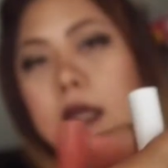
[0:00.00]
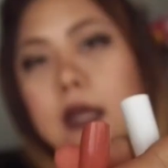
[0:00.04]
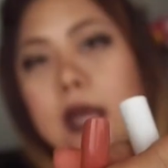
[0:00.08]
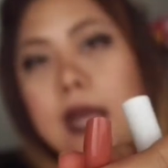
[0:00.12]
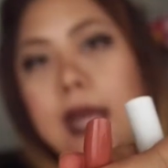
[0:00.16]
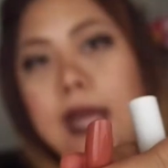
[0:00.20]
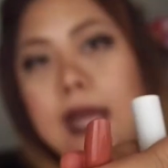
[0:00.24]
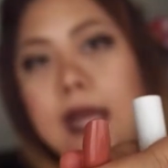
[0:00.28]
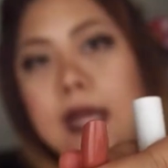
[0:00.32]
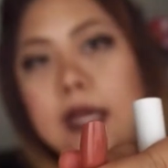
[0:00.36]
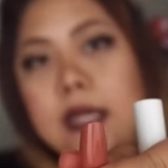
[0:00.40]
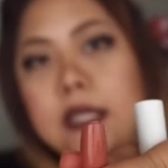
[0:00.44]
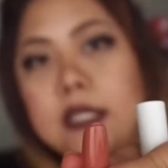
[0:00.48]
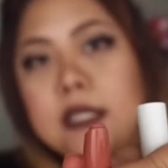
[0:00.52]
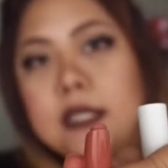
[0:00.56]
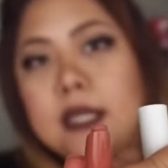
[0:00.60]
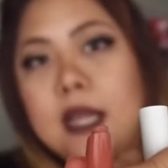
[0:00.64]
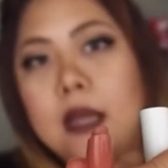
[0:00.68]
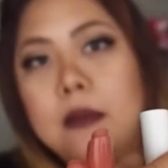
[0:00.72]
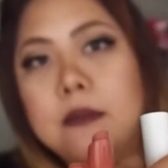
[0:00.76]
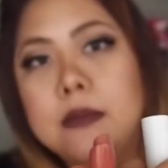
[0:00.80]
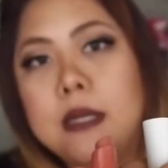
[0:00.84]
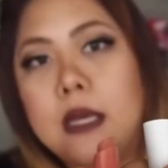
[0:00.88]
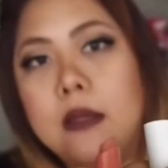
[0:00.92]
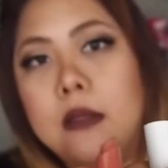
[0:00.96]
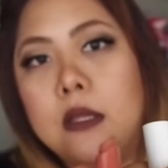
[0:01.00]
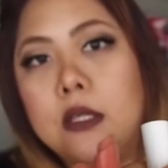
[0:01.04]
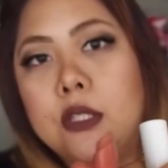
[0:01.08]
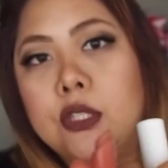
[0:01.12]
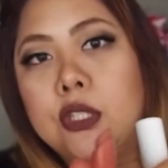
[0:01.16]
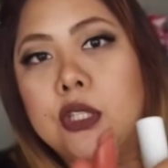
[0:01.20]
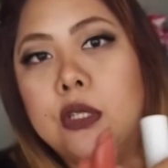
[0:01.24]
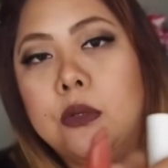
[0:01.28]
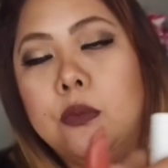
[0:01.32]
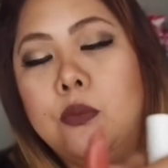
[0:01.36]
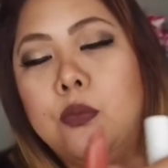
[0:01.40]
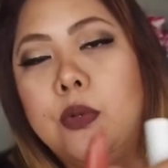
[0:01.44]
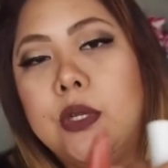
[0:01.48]
and it just comes out the
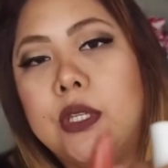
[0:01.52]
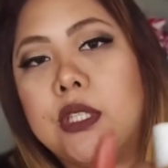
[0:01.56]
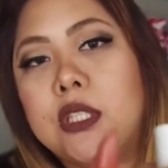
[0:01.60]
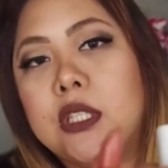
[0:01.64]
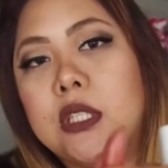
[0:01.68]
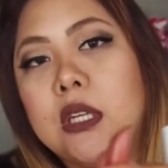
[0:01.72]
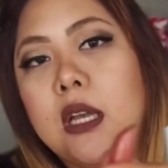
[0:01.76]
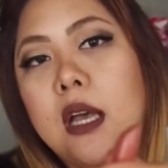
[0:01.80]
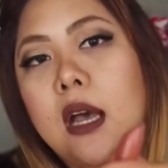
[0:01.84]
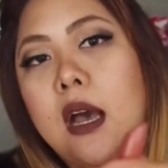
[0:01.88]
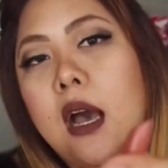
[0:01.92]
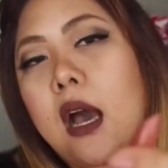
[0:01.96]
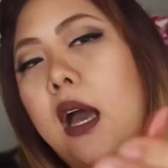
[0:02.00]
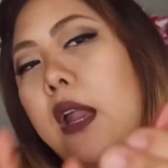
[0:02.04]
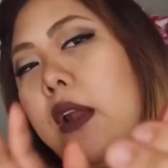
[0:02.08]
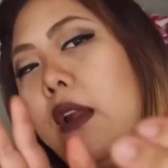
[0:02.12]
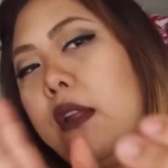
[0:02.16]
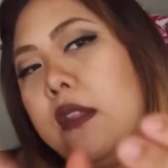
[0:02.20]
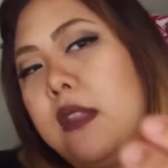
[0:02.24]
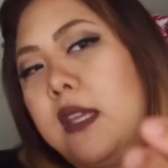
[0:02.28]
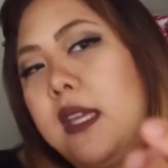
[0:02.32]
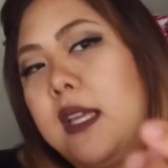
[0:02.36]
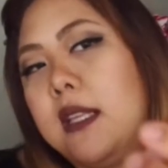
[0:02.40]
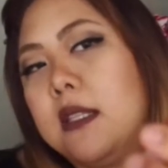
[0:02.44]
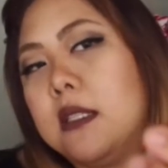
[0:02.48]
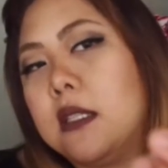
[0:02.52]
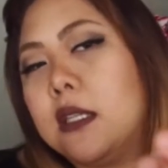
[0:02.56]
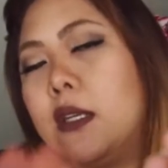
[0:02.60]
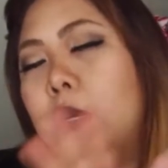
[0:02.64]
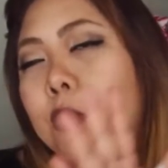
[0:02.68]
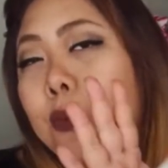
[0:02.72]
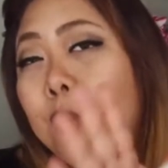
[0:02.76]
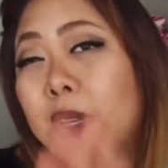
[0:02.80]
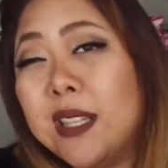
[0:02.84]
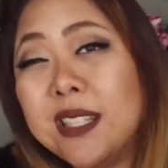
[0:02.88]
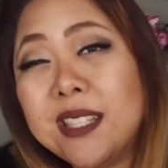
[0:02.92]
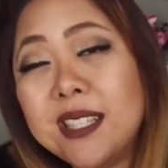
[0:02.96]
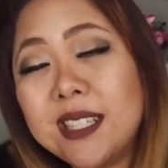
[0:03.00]
tube, which I don't think is a
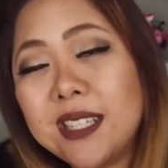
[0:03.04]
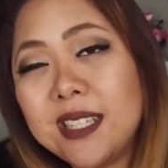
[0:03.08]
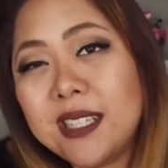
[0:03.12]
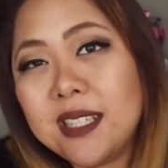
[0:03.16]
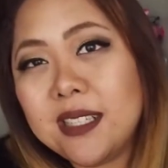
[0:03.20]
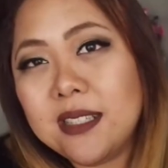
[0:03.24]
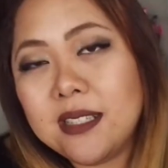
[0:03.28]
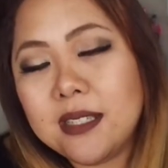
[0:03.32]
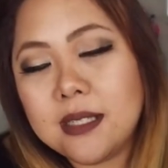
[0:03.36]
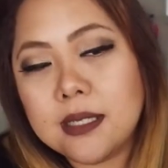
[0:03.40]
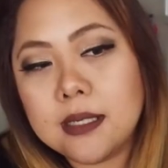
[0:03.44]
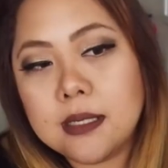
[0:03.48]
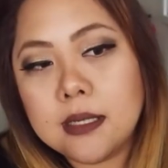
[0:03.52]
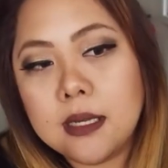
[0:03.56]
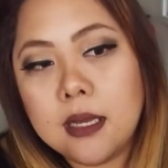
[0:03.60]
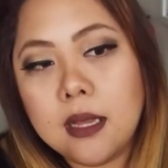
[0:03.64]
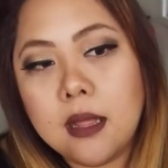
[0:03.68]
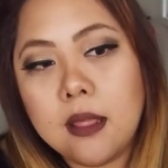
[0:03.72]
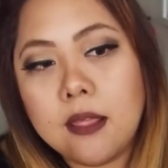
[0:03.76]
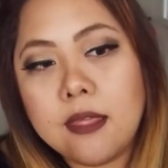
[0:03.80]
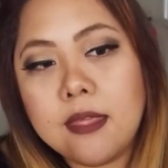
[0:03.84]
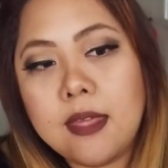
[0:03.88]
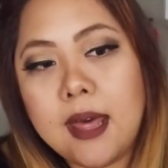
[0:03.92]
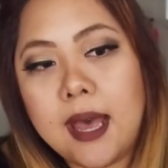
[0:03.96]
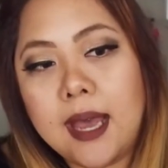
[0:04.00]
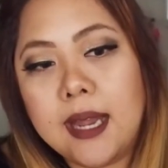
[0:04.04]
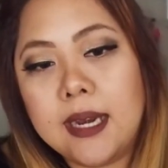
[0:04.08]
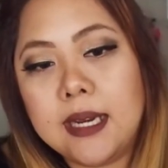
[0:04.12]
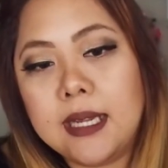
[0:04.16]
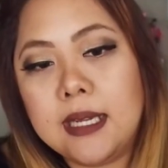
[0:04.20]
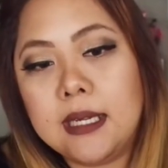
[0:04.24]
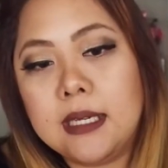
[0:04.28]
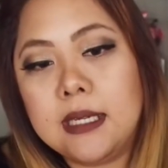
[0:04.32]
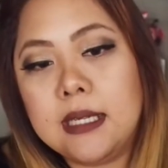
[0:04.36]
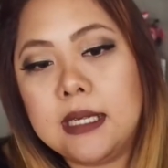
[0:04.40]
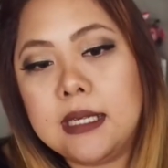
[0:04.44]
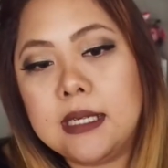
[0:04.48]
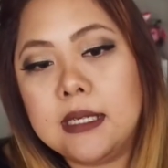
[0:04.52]
coincidence that
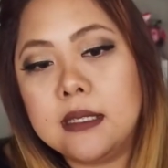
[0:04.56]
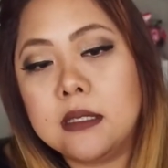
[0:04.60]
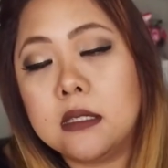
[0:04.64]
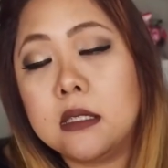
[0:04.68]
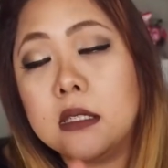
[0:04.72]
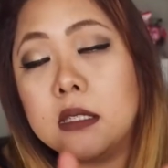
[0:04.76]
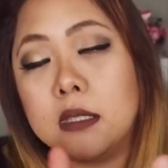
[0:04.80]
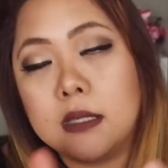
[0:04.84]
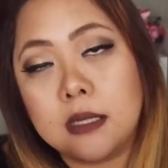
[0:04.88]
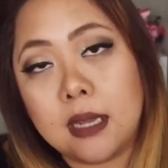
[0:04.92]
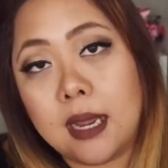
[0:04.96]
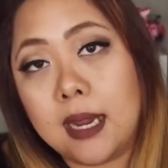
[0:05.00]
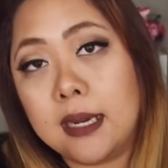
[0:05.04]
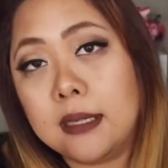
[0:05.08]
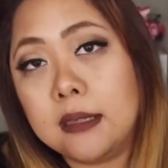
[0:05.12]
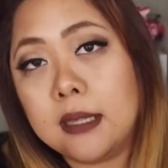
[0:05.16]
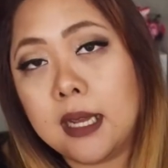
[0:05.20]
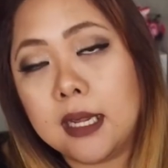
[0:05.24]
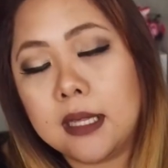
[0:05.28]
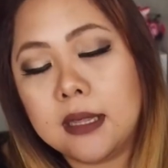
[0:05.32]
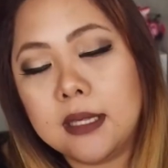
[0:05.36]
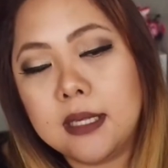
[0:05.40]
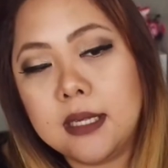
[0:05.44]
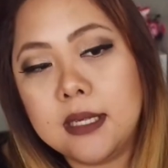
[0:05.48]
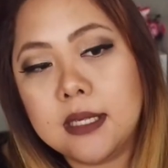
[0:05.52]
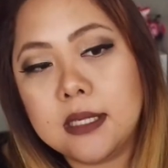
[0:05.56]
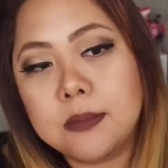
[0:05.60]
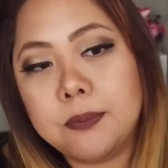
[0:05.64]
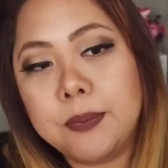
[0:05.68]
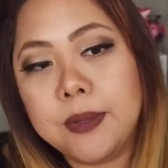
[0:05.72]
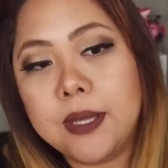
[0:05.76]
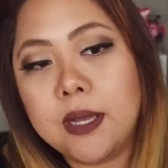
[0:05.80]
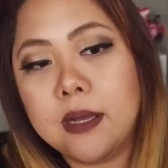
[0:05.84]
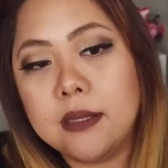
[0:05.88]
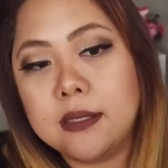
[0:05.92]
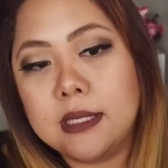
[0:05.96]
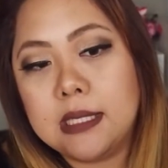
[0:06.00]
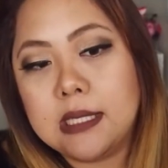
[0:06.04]
it is designed like this,
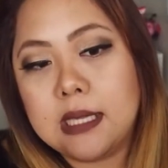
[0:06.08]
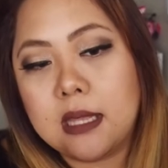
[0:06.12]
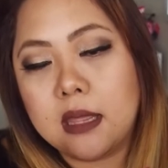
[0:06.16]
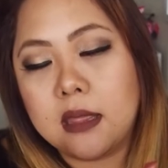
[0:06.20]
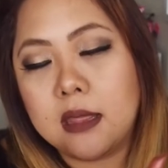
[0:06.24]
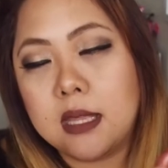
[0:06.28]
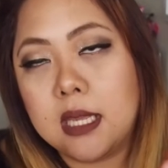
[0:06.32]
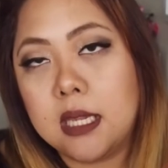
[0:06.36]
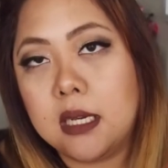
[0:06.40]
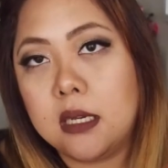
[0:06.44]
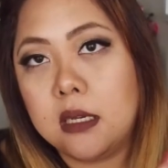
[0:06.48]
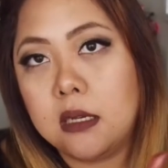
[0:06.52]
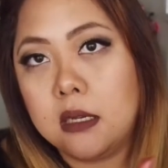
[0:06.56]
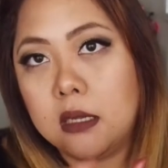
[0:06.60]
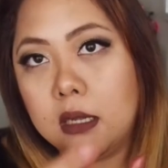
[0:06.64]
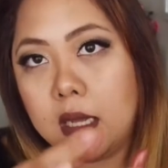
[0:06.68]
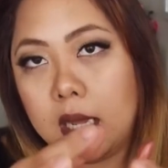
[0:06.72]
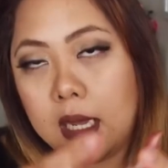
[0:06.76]
because it's a thin